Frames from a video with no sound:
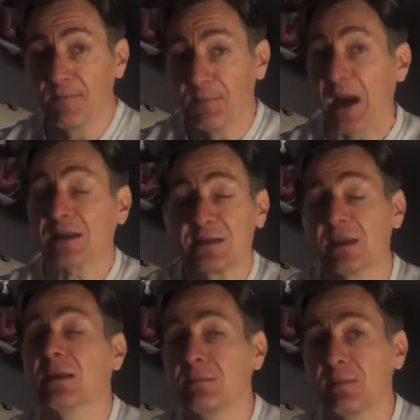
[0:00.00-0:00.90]

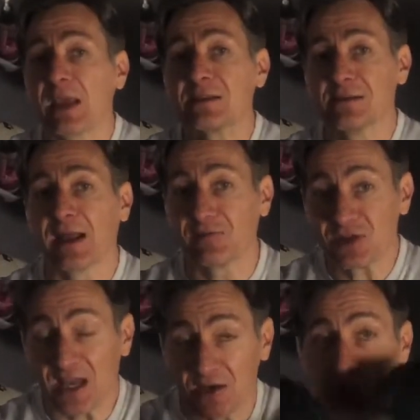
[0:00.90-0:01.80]
boxing makes a lot of
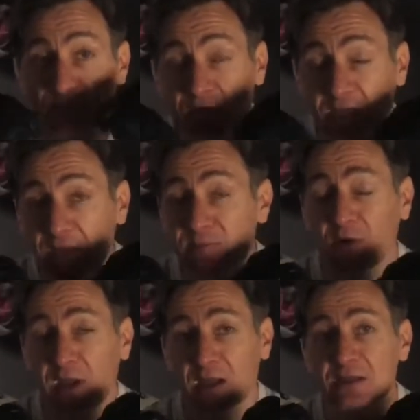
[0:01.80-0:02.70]
sense to keep
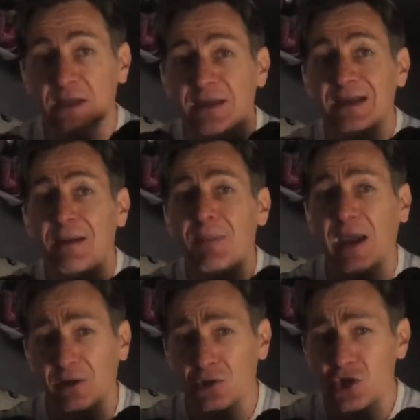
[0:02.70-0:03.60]
your hands by
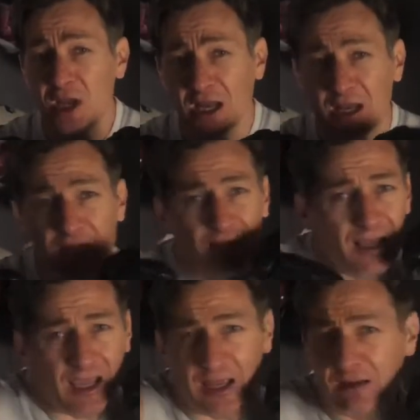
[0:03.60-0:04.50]
your chin
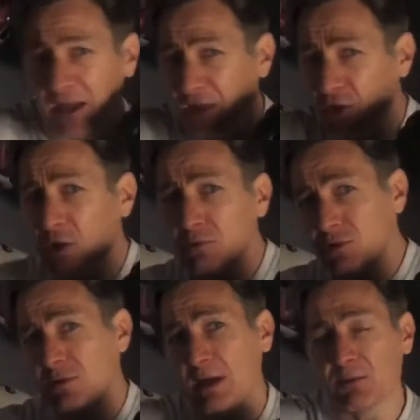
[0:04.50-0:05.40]
and you don't
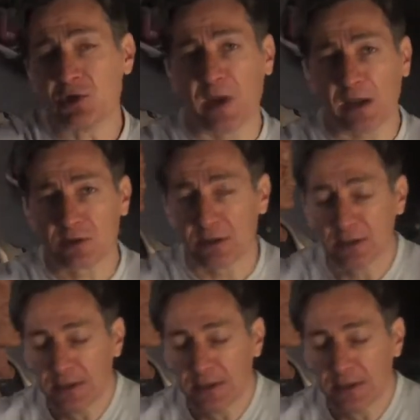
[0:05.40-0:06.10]
do that retraction.